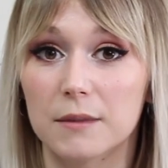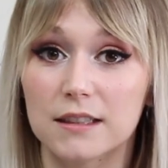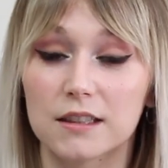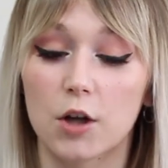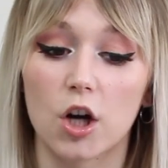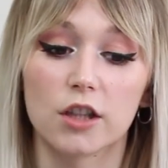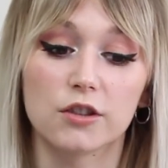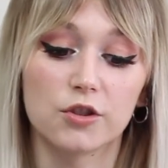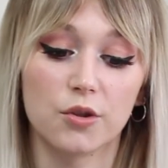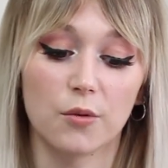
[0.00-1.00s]
business
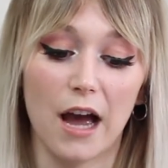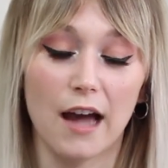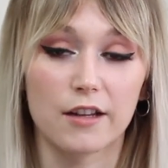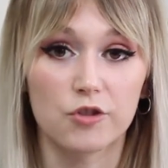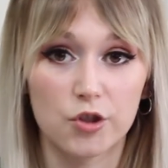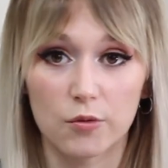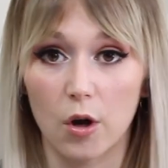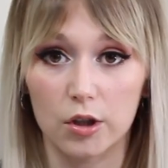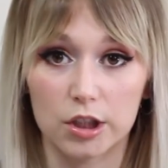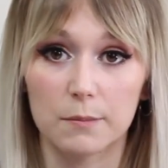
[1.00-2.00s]
cards to add into
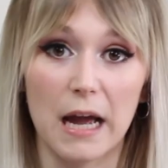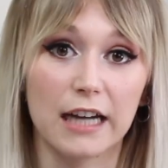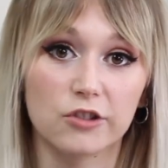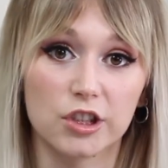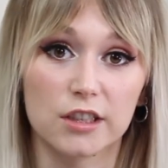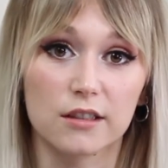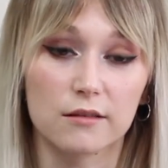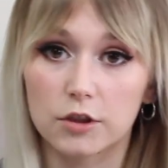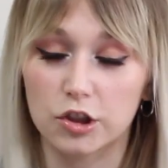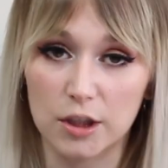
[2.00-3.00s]
all your packaging
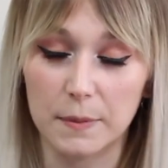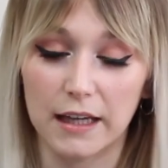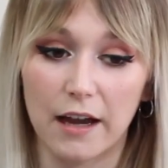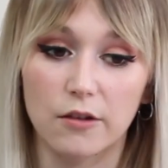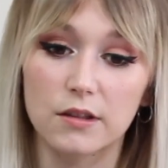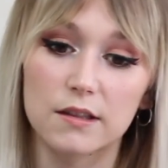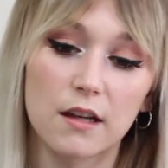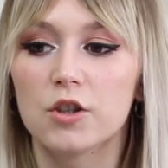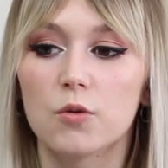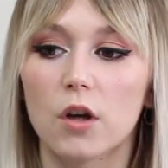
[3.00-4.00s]
you're shipping out.
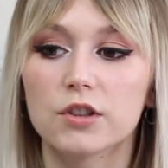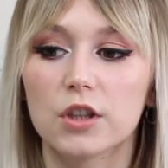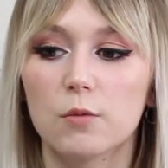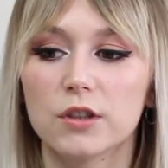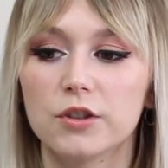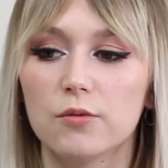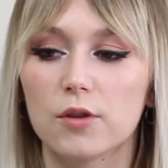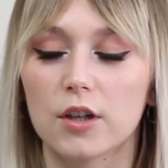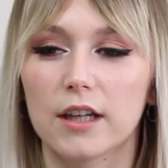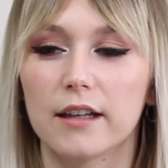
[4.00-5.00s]
You also want to
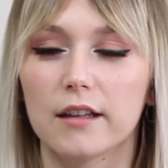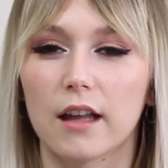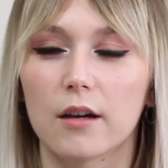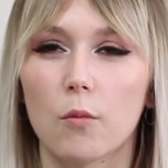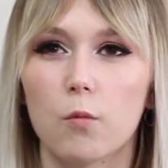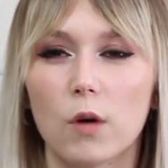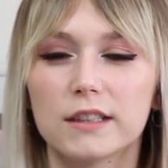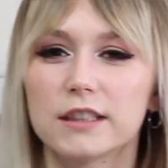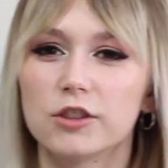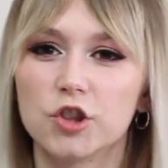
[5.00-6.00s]
look into like
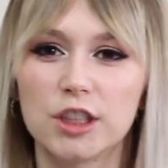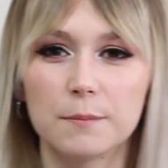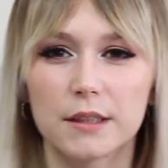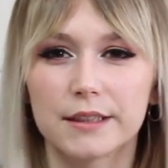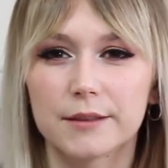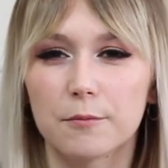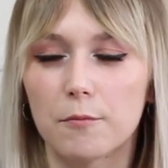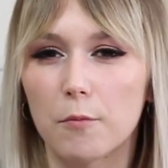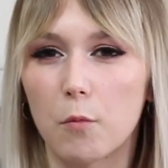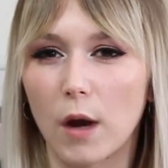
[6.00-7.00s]
what's the cheapest
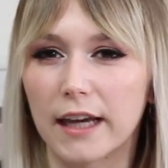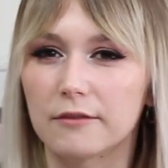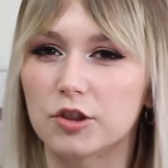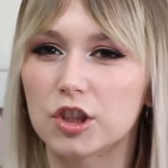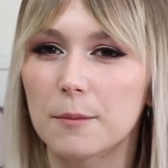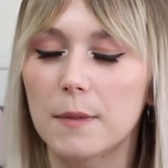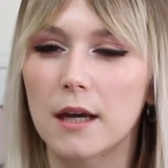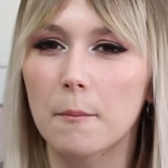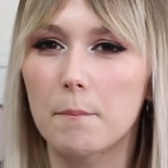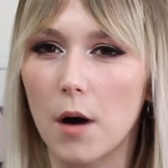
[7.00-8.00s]
way of
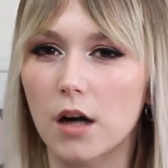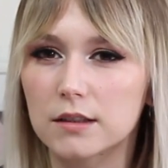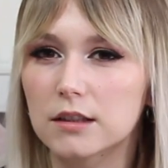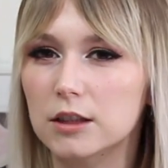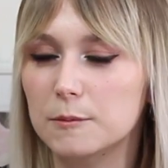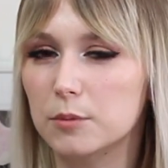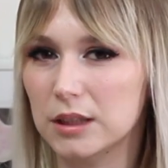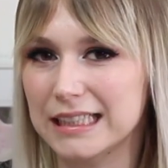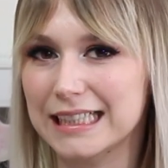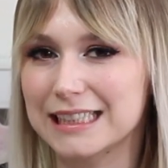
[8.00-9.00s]
shipping. Boxes are
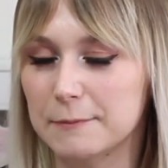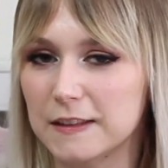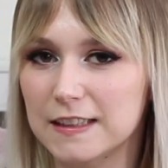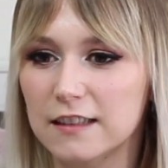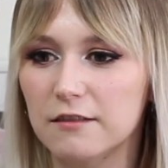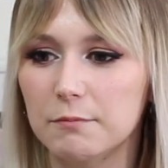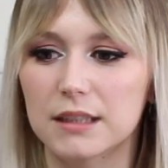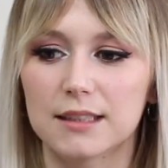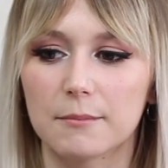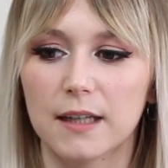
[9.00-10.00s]
pretty expensive, but
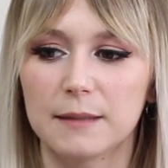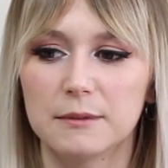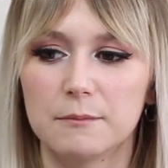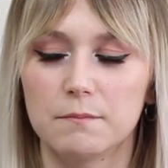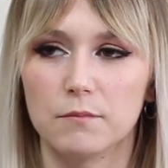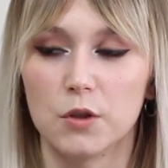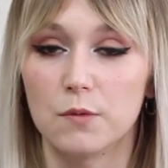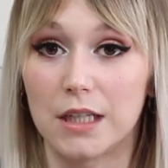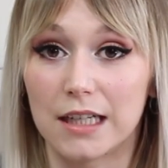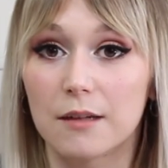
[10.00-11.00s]
sometimes you
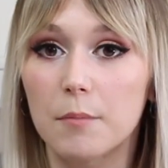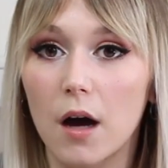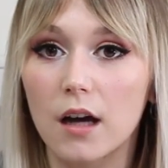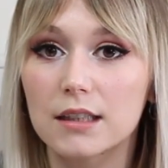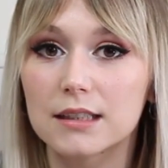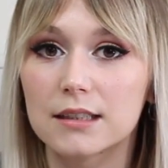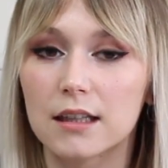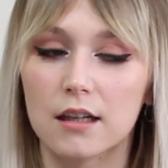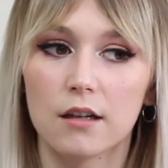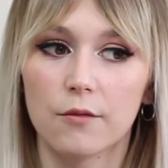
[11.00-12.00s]
need a box
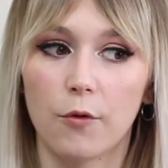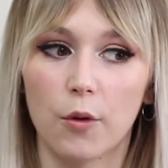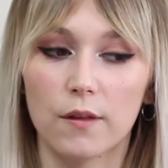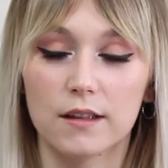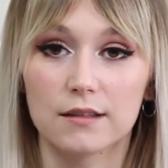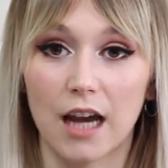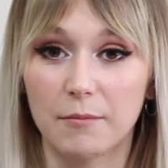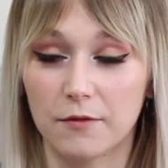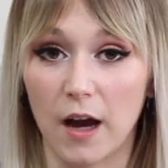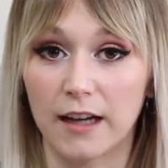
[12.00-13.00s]
for the type
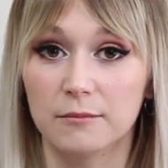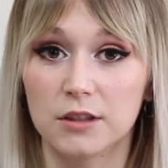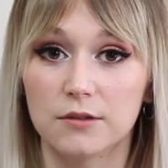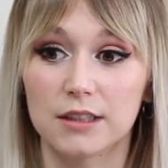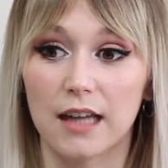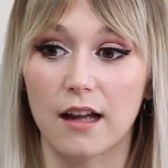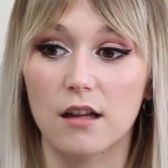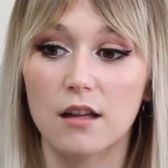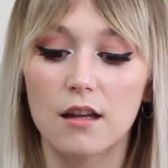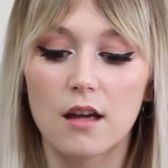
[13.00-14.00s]
of items you
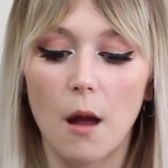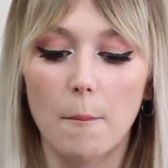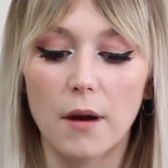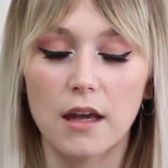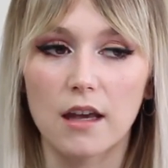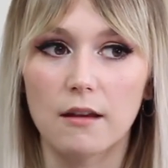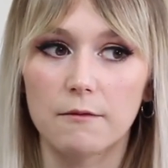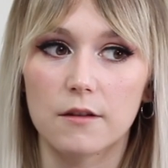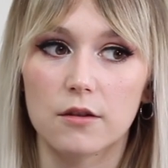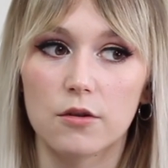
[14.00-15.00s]
sell. But
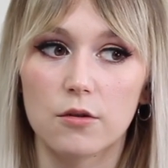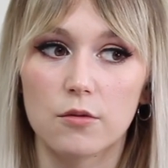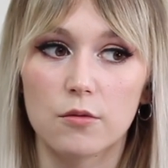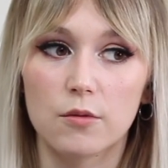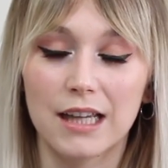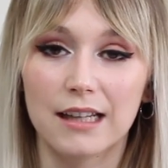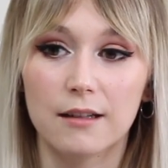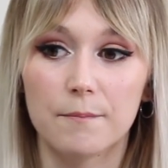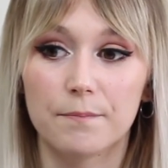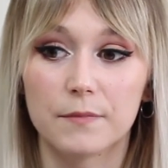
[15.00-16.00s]
if you
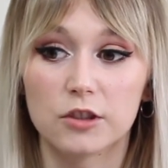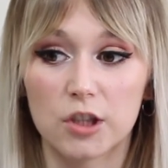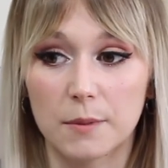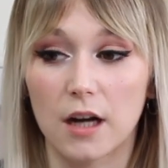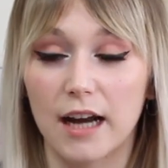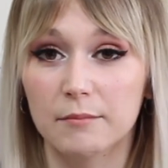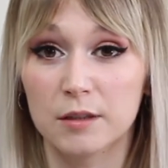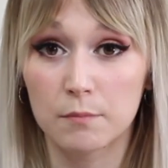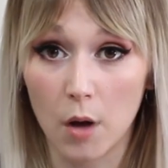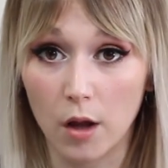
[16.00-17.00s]
can ship your items
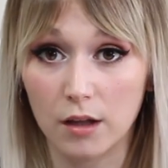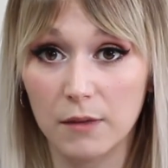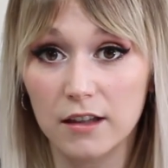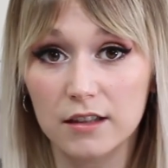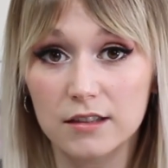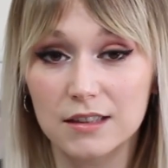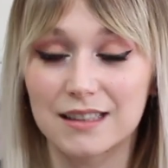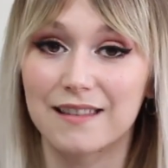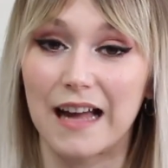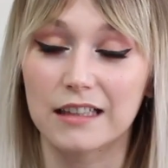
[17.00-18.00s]
in poly mailers,
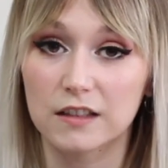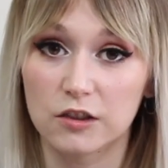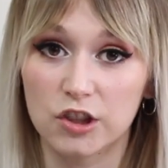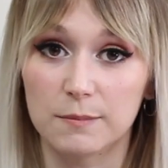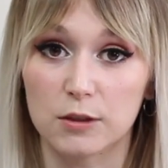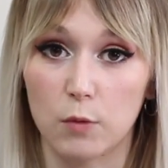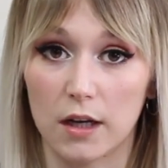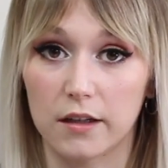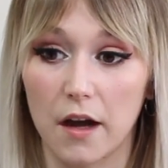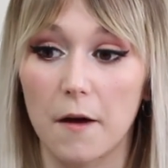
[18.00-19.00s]
that's the cheapest way
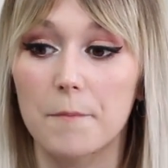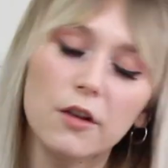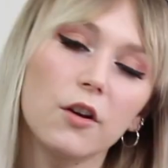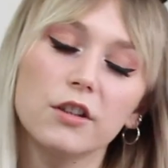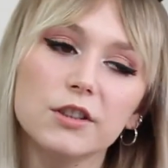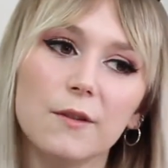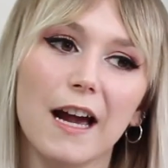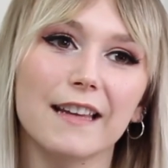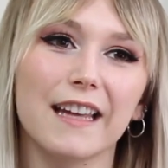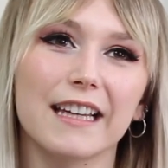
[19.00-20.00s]
to go. You can also
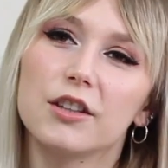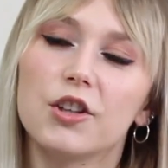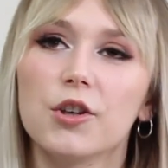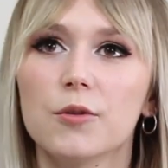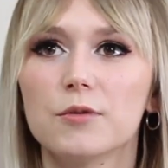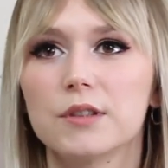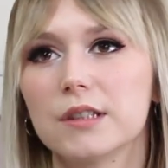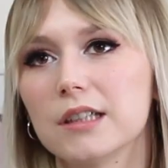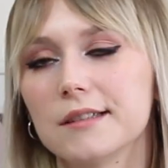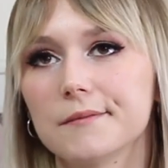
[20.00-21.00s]
add like cute,